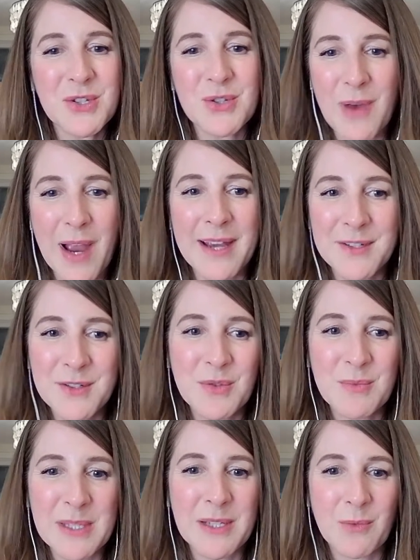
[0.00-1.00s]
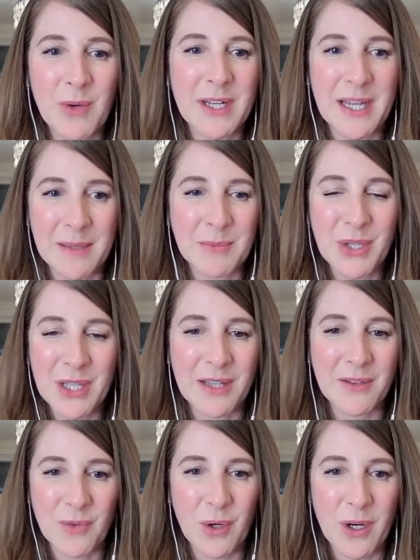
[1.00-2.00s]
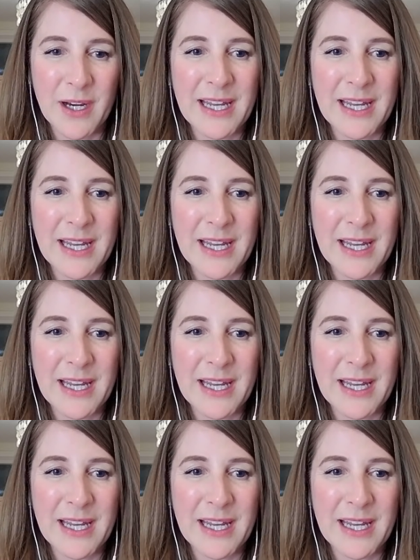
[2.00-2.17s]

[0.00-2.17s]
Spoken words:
to try to be what I'm looking for.